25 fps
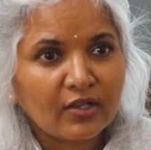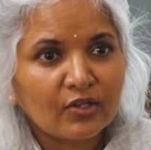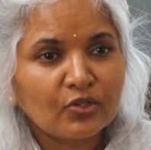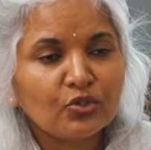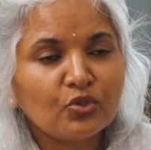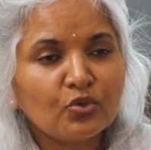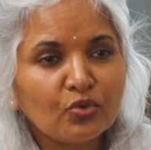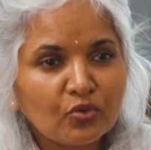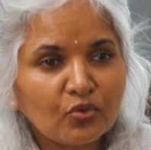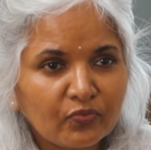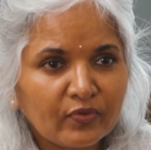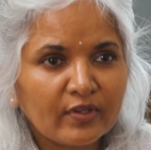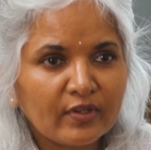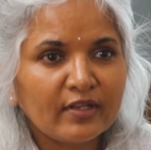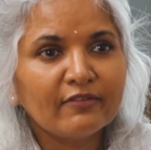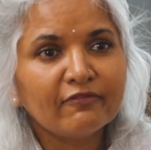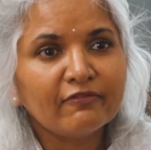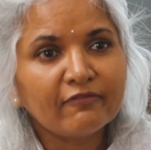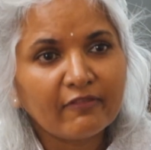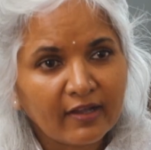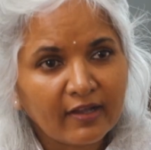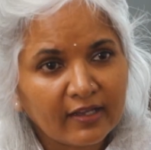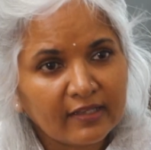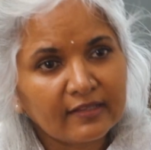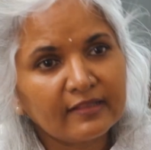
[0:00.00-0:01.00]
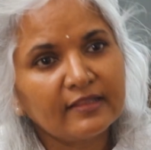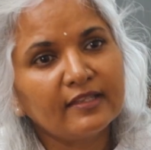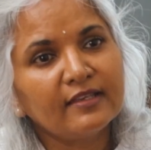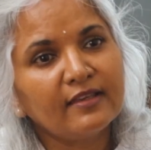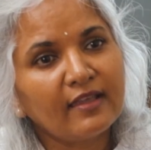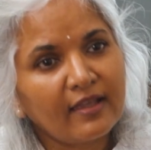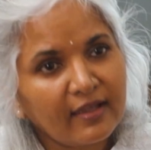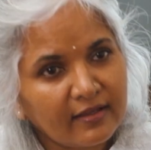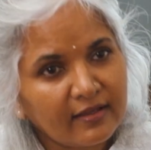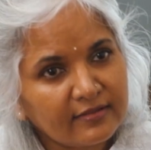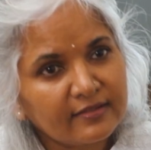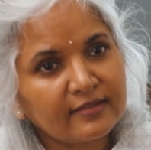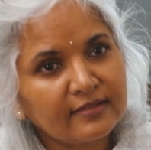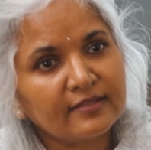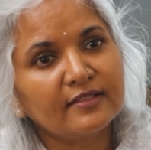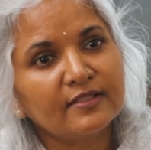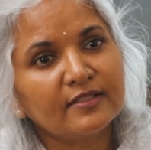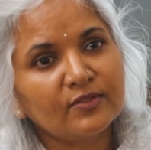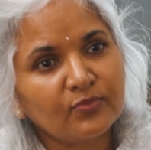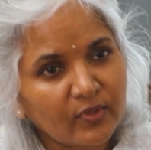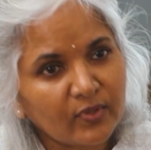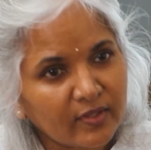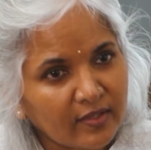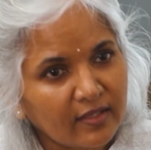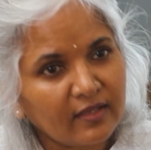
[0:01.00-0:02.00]
You will find the
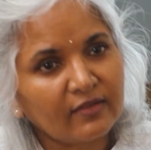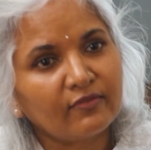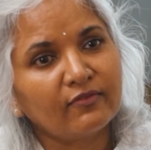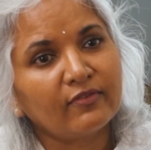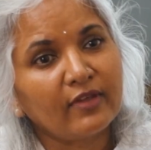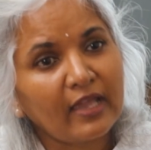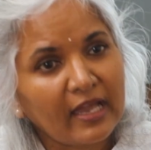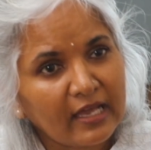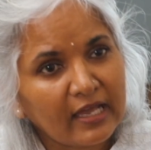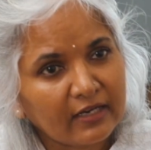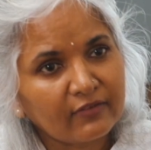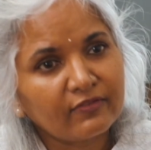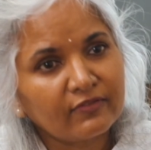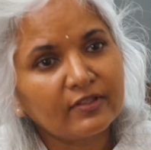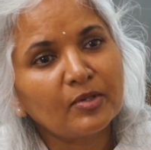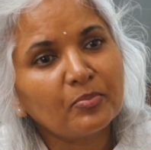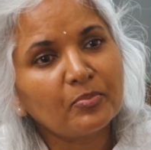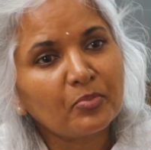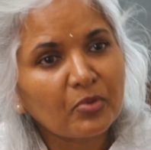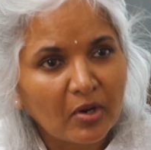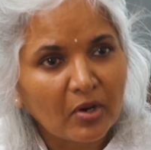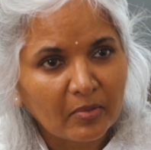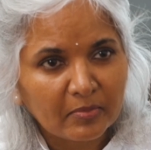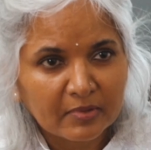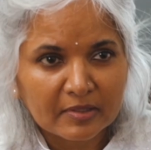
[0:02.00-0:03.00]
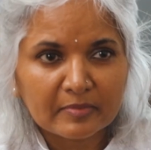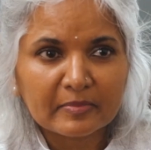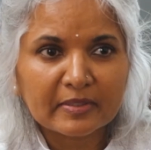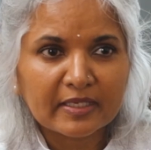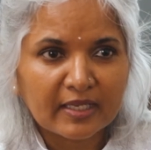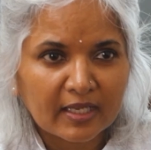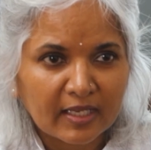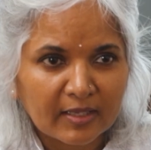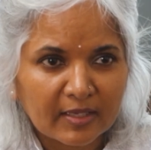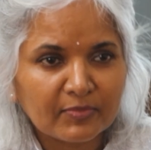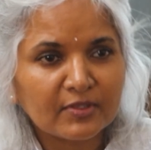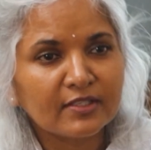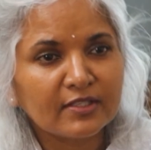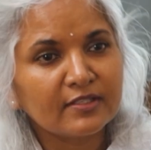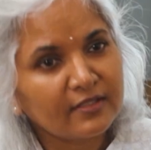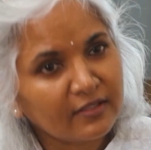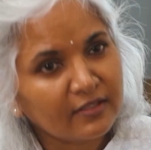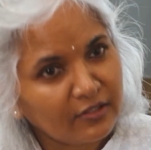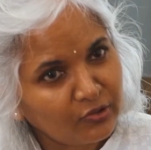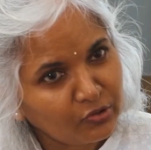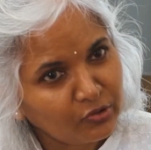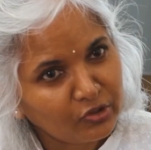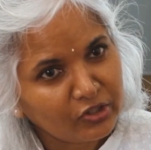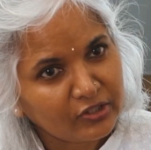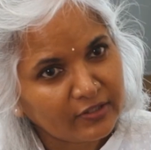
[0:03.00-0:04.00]
answers within. Wherever the problem came, the
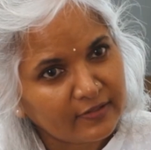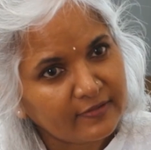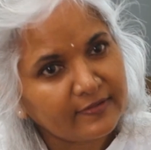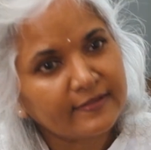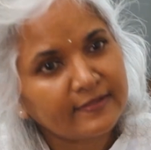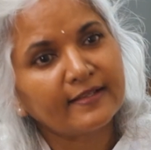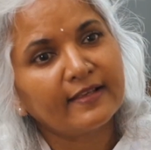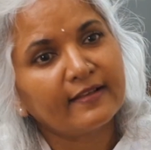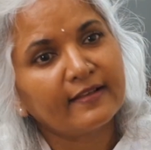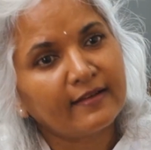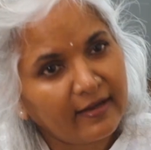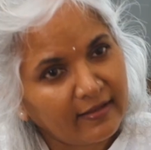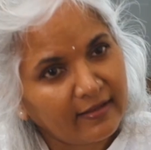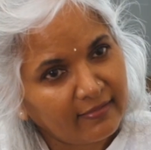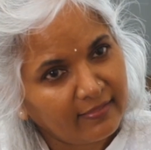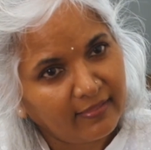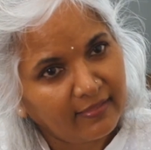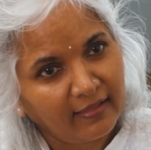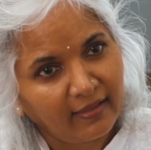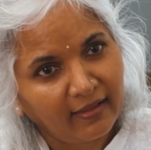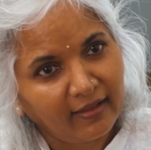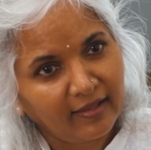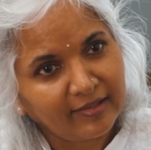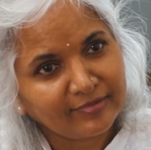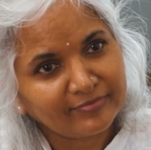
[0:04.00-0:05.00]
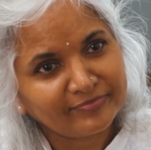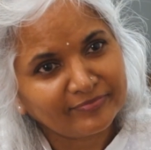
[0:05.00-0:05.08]
solutions are right there.